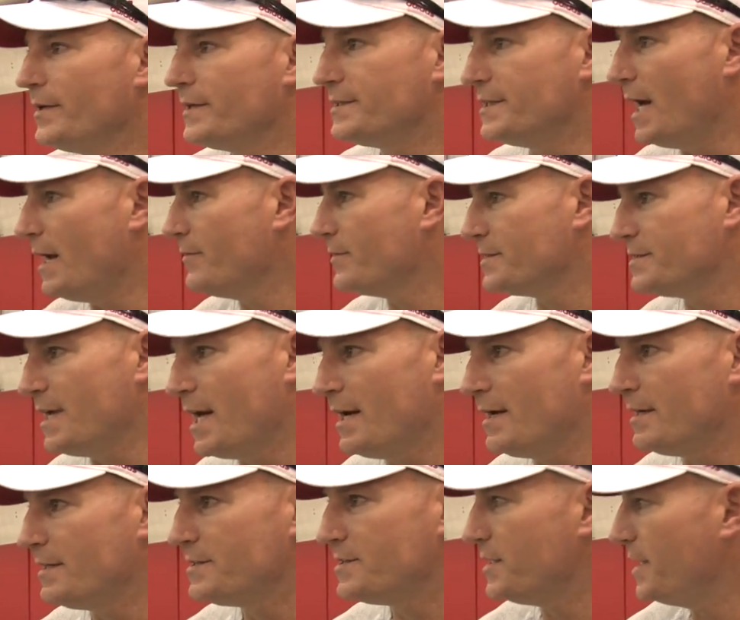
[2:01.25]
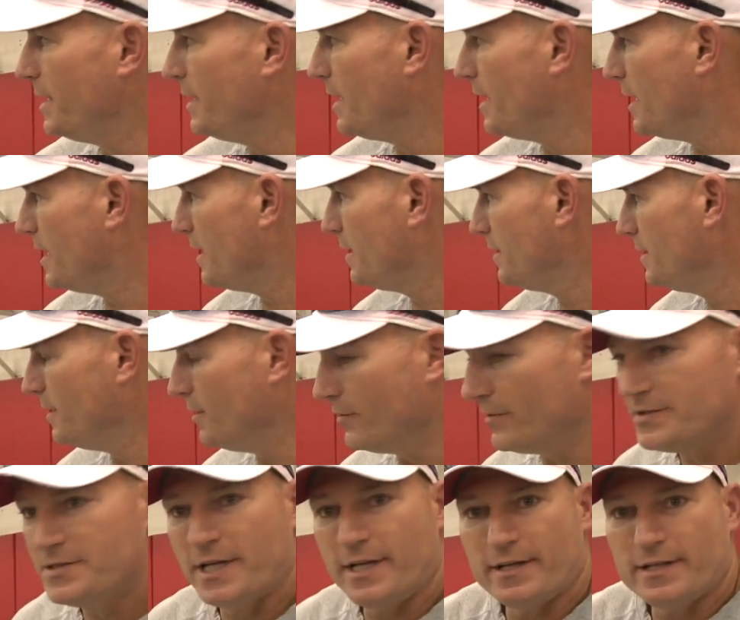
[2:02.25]
excited. I'm excited to see,
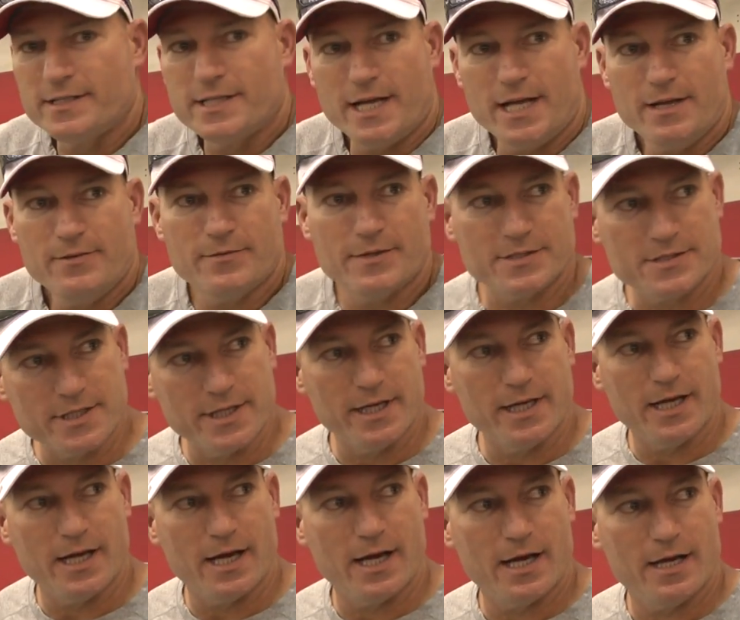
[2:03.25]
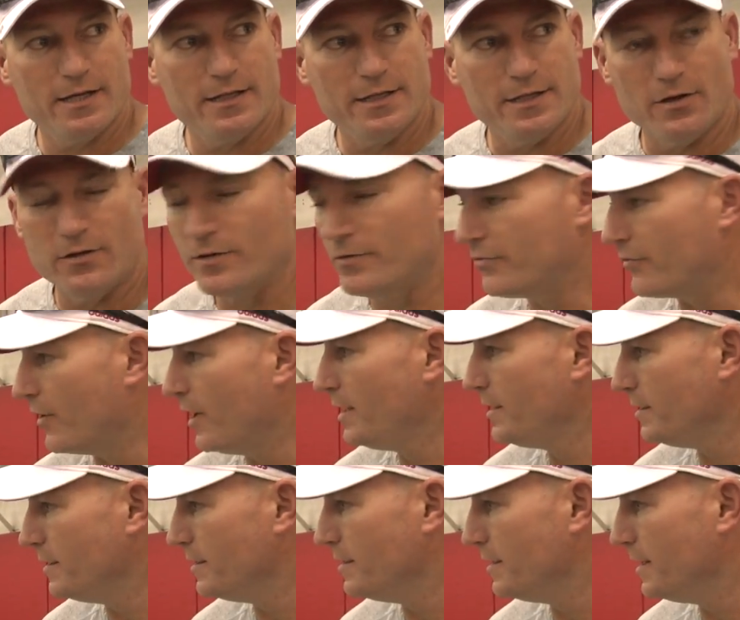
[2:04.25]
to see the team, to see, the
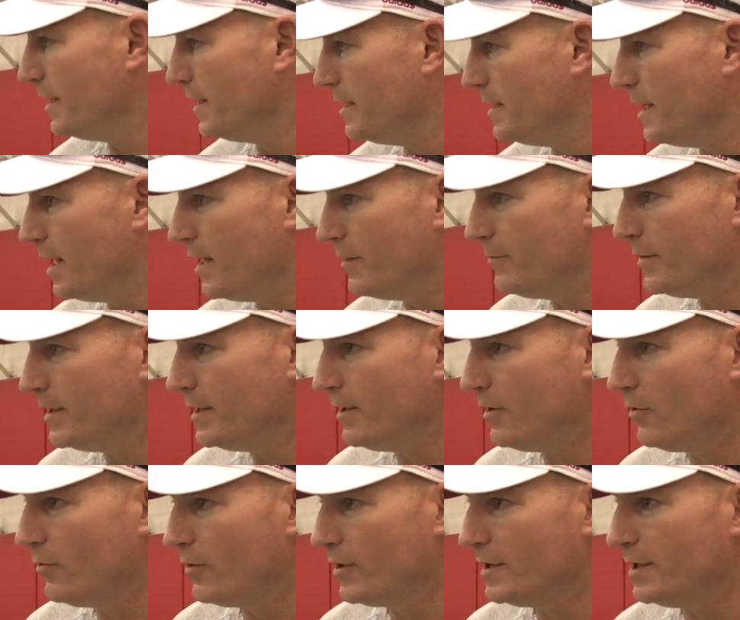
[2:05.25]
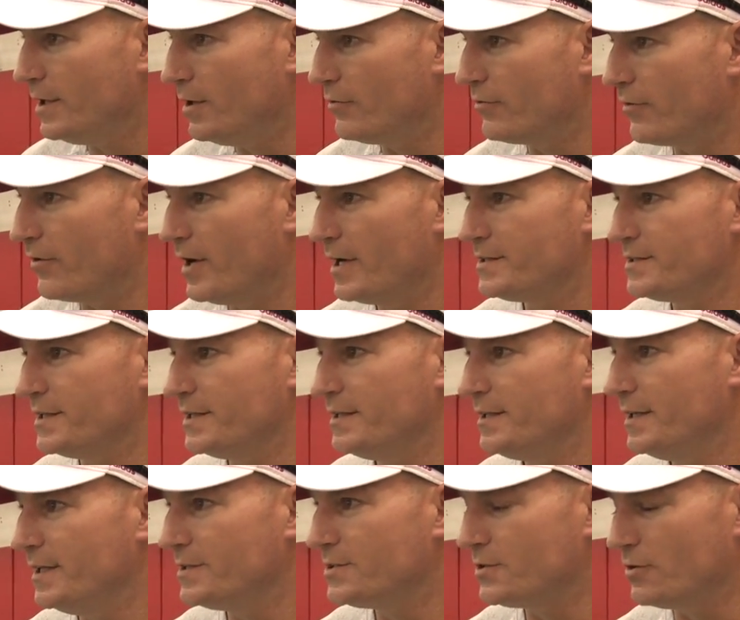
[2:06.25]
front. But for us,
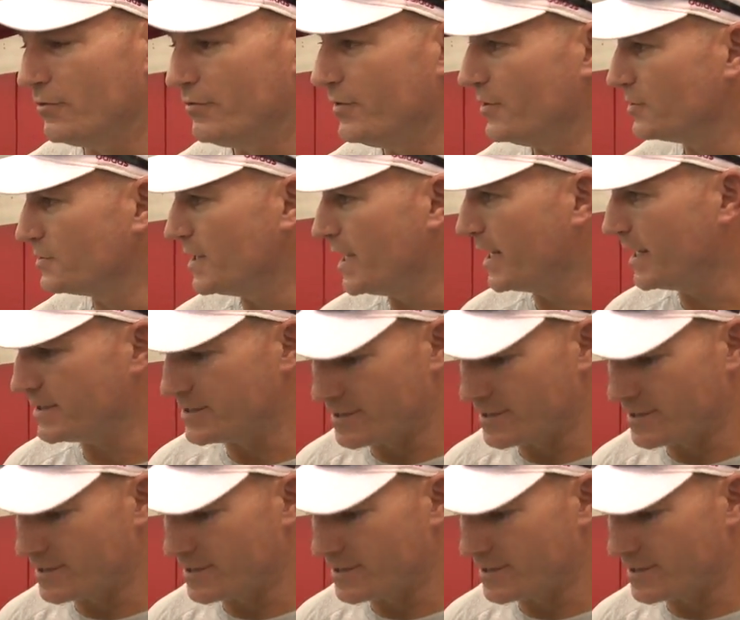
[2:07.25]
it still feels like